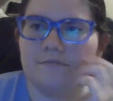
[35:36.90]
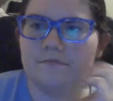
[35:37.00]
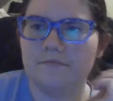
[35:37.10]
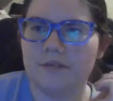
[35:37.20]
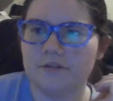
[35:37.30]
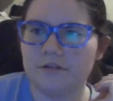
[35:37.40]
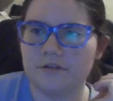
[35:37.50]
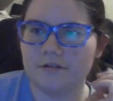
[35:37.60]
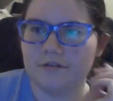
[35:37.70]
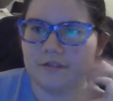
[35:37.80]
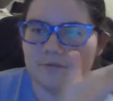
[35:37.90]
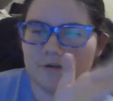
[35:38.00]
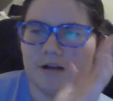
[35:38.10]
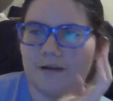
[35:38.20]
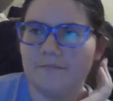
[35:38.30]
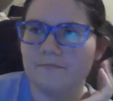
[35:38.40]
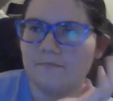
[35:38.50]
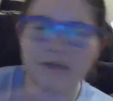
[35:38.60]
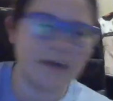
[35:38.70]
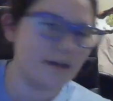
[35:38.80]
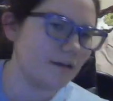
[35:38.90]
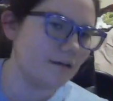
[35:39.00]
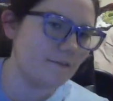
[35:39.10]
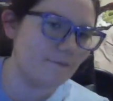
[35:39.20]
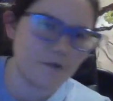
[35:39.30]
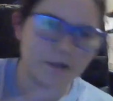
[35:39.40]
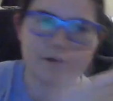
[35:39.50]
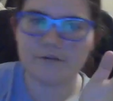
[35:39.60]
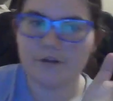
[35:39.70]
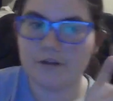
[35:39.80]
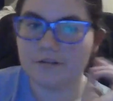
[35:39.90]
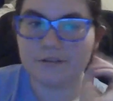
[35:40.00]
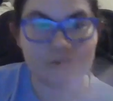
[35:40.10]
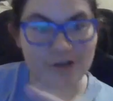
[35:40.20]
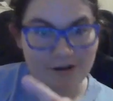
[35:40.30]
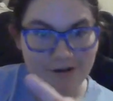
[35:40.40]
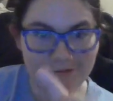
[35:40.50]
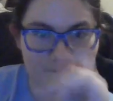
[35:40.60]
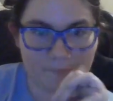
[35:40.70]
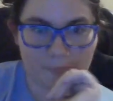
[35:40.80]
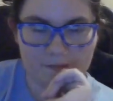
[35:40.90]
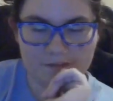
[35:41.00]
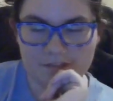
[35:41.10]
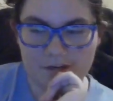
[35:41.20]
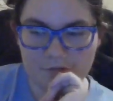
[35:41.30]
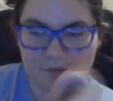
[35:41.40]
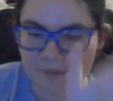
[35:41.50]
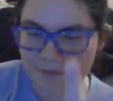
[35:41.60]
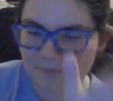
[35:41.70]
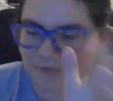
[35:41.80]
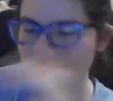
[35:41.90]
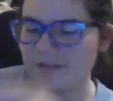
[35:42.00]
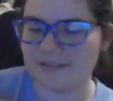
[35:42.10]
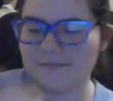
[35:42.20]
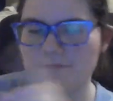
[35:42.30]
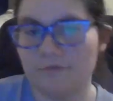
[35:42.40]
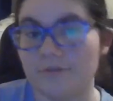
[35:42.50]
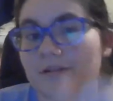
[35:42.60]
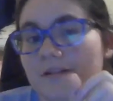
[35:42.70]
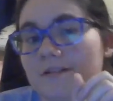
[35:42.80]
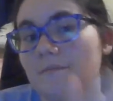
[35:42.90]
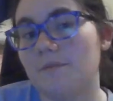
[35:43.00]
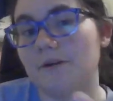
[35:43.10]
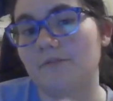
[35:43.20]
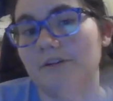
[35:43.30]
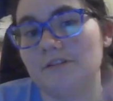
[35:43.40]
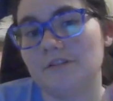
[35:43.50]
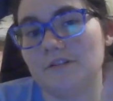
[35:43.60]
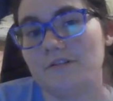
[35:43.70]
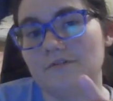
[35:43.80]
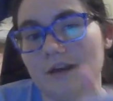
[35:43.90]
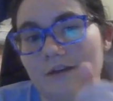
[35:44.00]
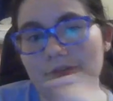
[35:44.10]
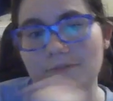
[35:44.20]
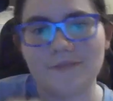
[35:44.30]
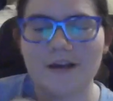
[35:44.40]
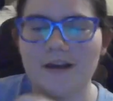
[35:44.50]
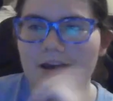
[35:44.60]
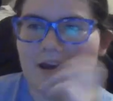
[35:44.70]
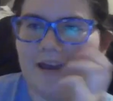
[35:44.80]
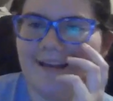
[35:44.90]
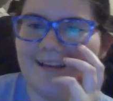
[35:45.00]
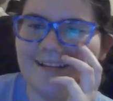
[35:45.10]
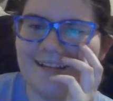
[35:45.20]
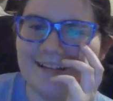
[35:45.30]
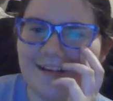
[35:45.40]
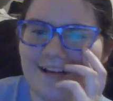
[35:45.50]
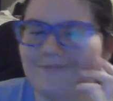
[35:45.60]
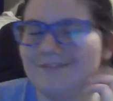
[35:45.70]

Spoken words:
make sure to subscribe, like, follow, share. Share with people. That's important. That's a big one. You should do that one. And I will